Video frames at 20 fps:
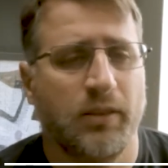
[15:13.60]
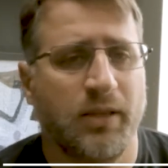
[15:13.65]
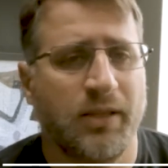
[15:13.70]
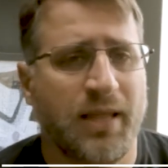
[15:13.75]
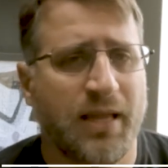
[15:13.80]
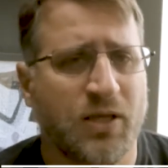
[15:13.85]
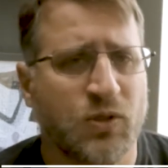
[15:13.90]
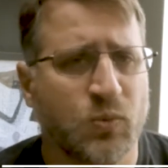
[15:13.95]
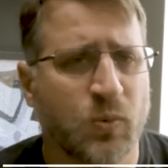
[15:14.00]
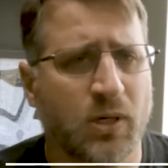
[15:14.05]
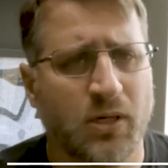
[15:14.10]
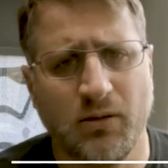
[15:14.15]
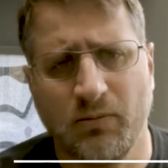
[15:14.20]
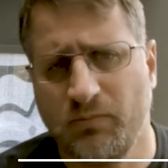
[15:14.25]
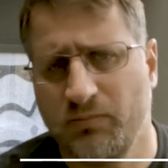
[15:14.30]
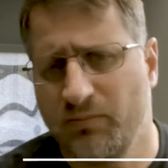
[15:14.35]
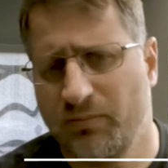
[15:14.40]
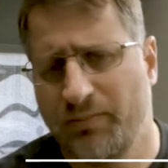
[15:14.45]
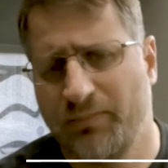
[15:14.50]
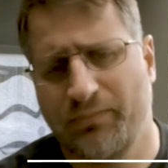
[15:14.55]
The next one,
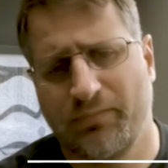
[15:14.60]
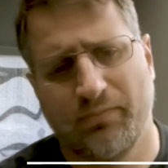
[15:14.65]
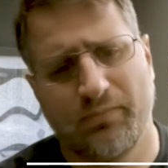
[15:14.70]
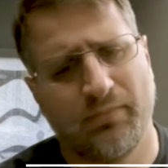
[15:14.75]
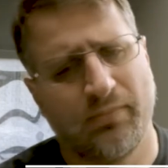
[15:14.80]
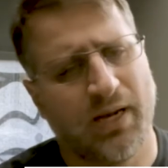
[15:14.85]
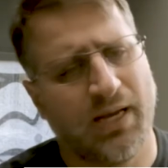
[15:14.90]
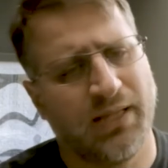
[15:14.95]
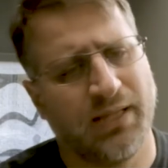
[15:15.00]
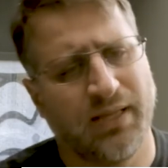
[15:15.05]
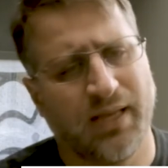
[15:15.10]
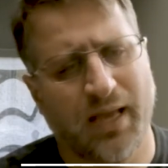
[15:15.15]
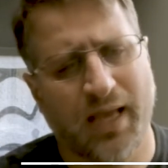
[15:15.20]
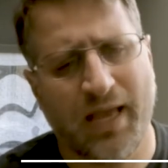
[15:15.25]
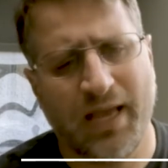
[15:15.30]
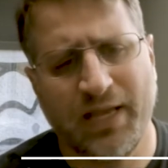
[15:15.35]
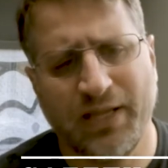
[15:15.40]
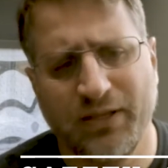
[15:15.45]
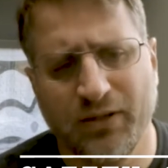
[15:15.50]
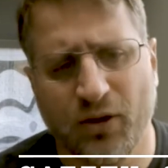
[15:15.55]
by the
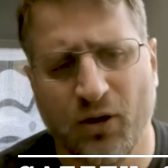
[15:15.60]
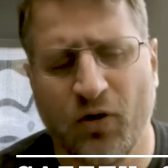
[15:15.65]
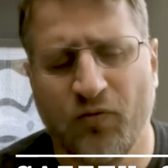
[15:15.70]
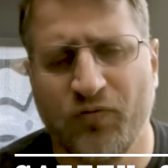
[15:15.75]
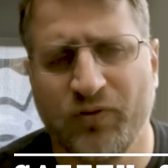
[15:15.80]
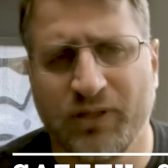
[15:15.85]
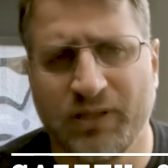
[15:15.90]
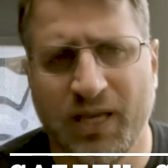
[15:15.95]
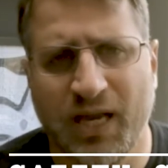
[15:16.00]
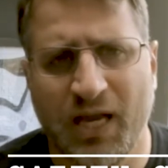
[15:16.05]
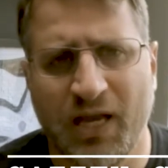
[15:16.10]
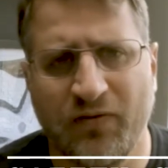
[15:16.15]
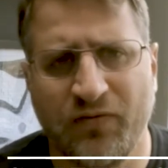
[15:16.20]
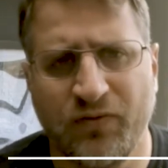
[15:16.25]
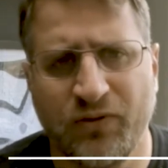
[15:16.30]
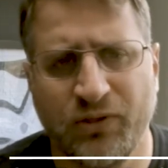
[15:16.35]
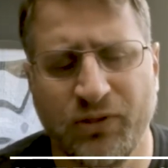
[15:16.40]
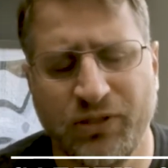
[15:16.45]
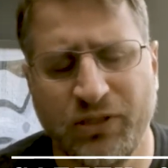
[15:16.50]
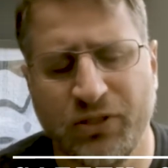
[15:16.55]
end of the dive,
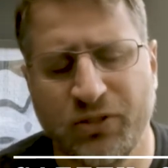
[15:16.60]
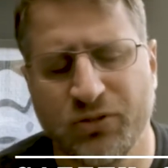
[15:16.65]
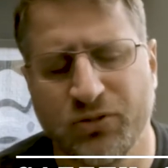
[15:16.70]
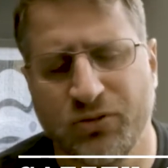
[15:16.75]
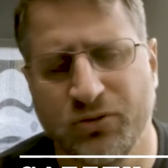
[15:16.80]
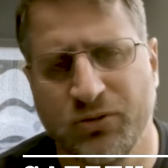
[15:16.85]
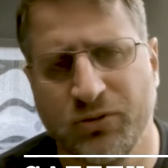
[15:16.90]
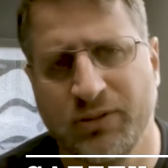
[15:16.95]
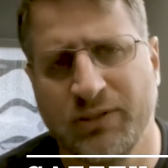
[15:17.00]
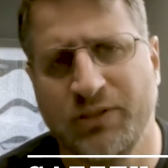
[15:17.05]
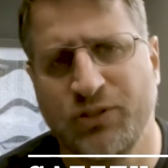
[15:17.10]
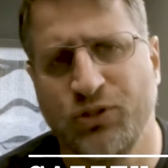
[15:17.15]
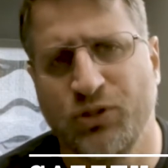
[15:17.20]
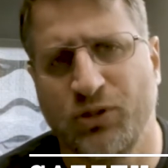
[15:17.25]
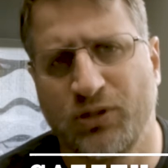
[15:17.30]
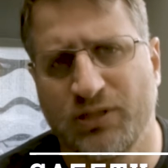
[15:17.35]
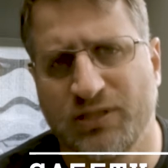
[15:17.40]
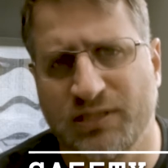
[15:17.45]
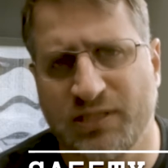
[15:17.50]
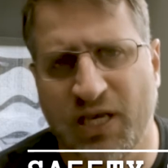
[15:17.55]
you need to do
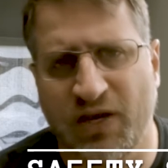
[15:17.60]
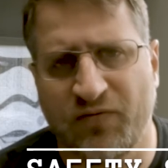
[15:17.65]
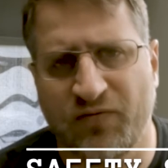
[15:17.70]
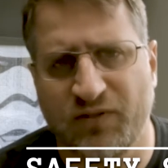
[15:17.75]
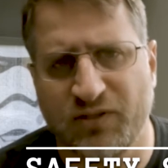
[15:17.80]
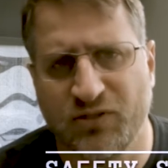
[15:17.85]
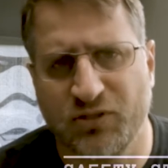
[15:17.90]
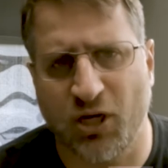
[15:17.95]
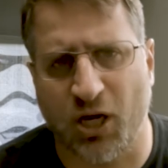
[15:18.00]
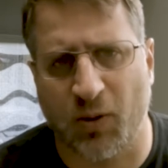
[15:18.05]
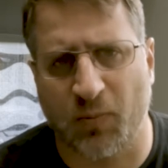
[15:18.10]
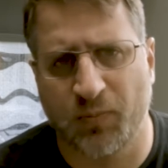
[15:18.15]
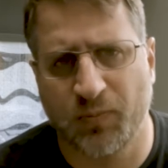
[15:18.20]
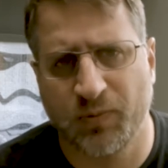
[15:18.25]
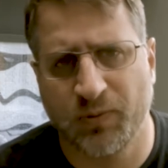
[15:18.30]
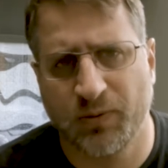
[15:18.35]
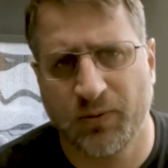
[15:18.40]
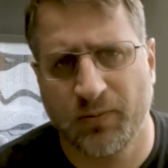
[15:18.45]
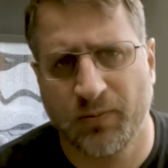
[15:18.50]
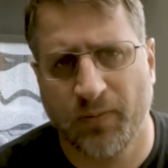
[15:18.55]
your safety stop.
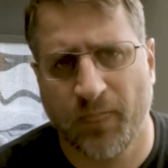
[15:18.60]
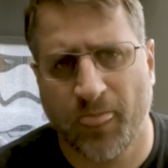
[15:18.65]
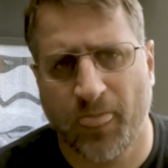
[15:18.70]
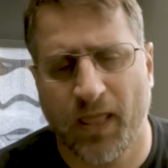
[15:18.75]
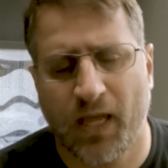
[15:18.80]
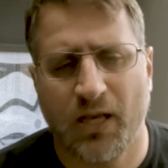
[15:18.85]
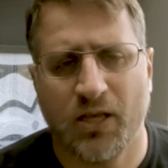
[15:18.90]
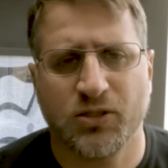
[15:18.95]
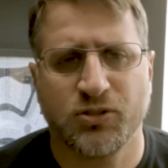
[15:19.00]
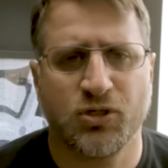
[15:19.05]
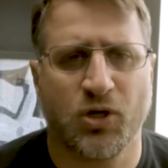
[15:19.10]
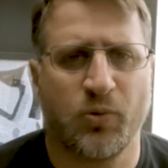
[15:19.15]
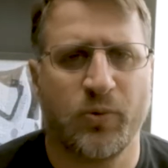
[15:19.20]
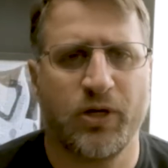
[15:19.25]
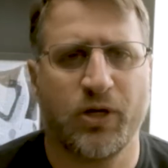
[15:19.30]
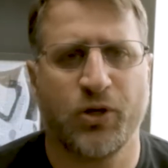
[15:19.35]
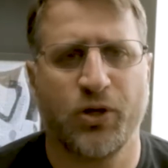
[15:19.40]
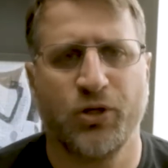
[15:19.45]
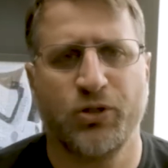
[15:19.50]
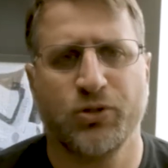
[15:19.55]
So we
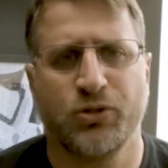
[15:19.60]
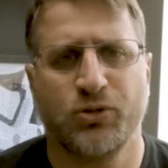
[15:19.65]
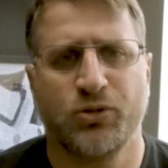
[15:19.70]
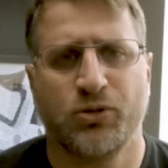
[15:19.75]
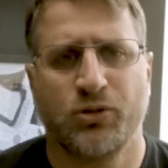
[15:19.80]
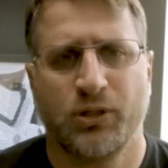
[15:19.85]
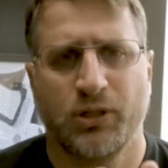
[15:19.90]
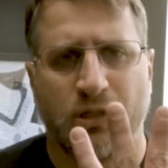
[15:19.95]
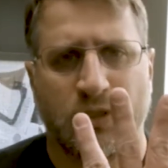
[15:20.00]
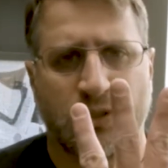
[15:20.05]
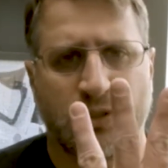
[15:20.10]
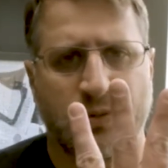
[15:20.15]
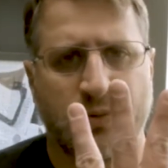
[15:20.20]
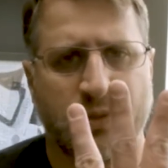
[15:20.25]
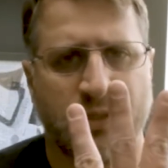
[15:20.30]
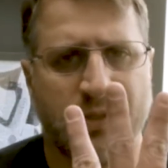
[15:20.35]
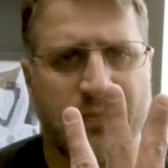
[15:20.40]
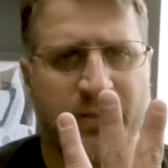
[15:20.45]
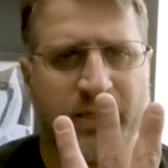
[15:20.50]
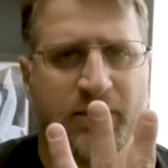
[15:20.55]
are going to do
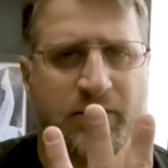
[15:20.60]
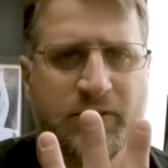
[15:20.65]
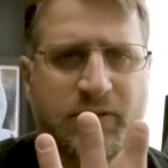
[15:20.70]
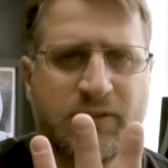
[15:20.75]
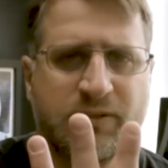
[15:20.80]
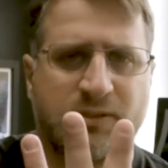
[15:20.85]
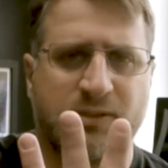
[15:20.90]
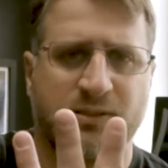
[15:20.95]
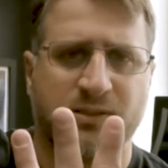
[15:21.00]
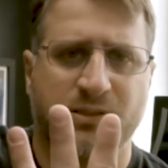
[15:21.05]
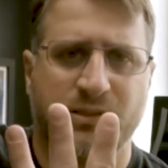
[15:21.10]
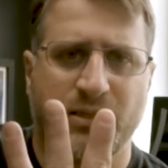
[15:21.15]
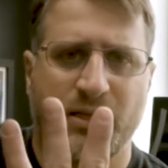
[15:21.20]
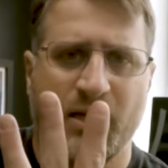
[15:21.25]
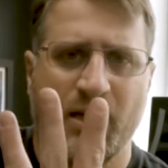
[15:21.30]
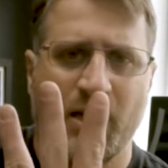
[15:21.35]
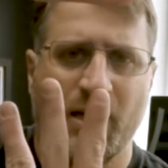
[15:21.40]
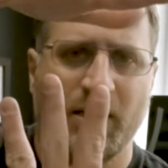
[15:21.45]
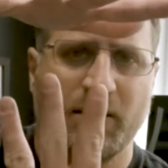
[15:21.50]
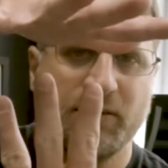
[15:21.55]
3 minutes
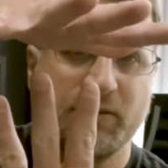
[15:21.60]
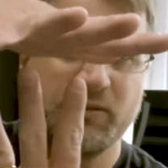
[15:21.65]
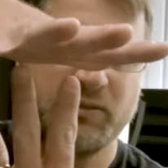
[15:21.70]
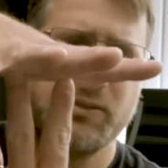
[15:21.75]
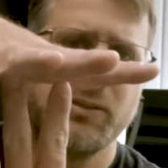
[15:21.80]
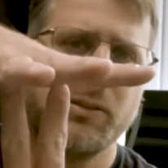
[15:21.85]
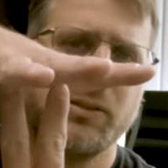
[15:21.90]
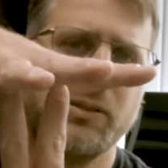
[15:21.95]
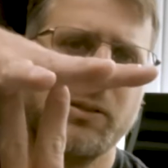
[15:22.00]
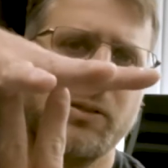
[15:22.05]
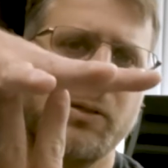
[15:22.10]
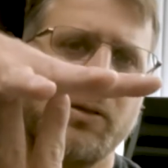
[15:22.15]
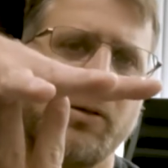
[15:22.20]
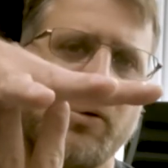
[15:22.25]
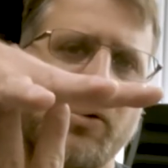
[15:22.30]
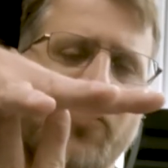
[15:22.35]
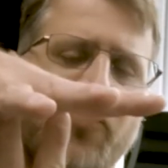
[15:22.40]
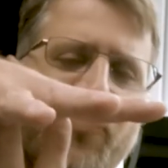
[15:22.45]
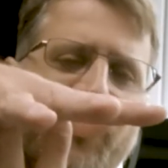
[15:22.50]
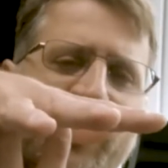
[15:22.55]
at
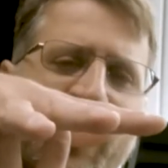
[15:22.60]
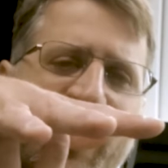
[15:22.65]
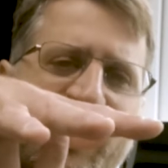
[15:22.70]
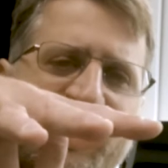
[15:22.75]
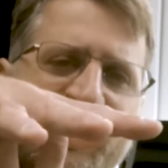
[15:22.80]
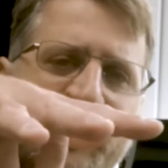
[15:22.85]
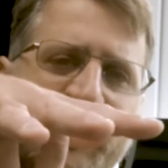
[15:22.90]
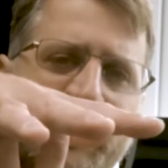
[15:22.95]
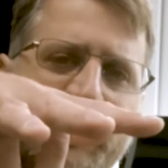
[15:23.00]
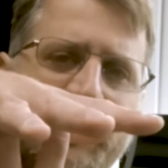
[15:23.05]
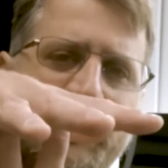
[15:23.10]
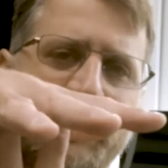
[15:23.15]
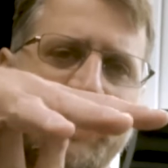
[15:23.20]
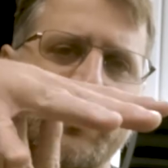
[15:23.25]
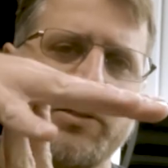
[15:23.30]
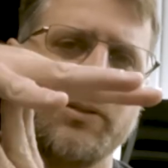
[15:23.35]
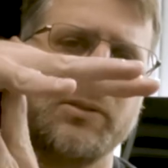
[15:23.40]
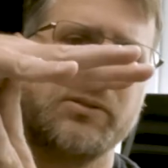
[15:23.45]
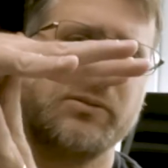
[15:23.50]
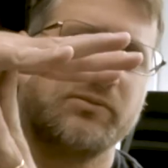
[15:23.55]
5
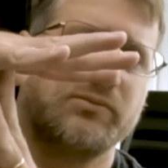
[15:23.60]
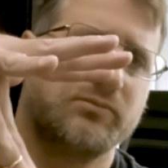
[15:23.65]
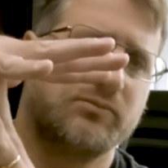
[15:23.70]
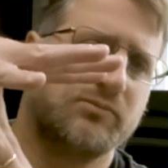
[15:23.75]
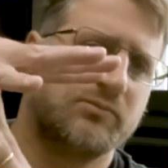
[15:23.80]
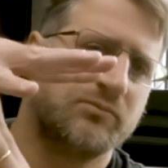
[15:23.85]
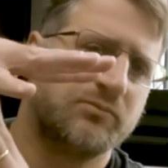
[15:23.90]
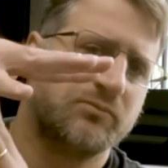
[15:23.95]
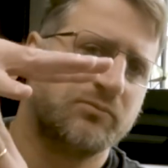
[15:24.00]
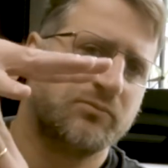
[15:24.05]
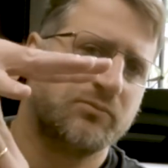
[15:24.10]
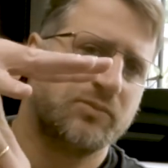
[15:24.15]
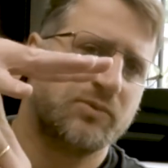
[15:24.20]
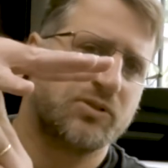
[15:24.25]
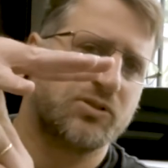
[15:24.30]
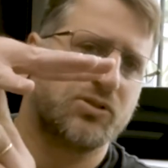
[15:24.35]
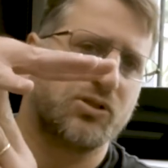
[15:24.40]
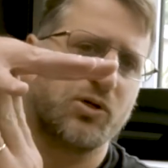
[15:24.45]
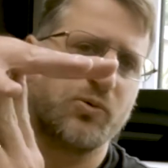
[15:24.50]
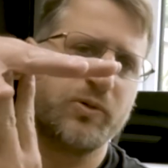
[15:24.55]
meters.
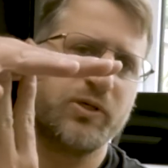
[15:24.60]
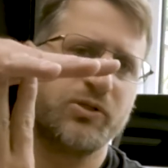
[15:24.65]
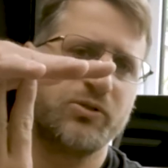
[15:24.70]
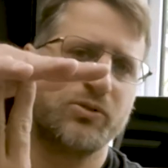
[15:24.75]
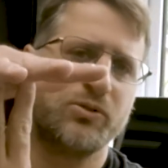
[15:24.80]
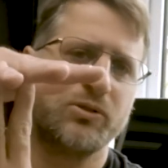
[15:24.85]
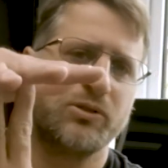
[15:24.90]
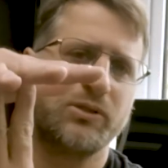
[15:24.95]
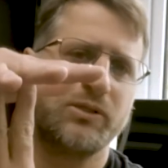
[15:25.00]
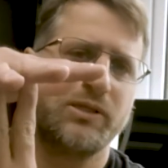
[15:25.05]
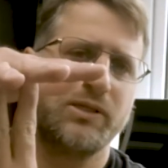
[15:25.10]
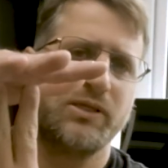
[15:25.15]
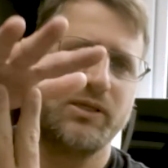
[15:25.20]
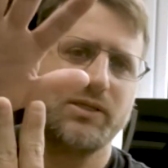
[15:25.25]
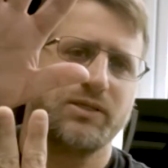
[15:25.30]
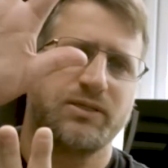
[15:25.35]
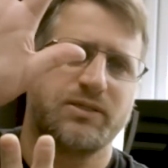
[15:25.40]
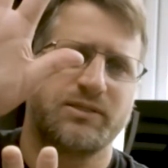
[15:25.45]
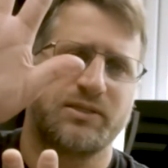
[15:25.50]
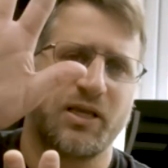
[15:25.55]
So we do the
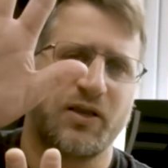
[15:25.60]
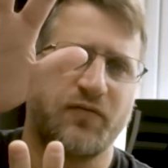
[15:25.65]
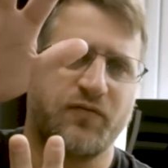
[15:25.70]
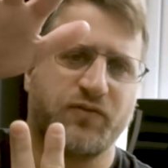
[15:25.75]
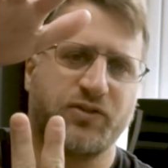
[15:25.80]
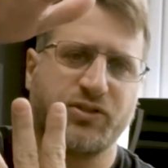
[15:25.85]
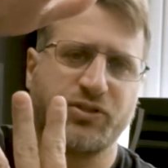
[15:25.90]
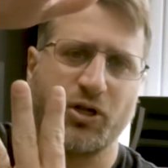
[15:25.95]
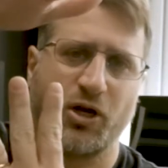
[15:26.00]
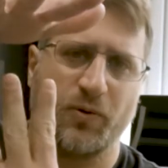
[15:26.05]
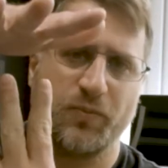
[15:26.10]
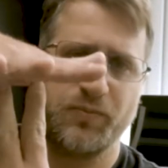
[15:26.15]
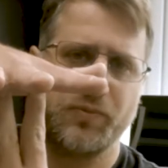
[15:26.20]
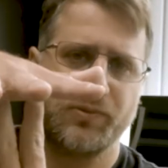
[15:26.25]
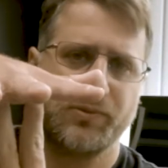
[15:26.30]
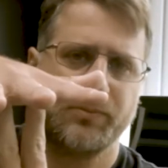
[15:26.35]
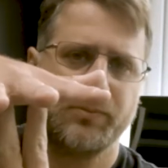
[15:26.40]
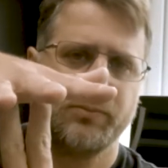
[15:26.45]
safety stop.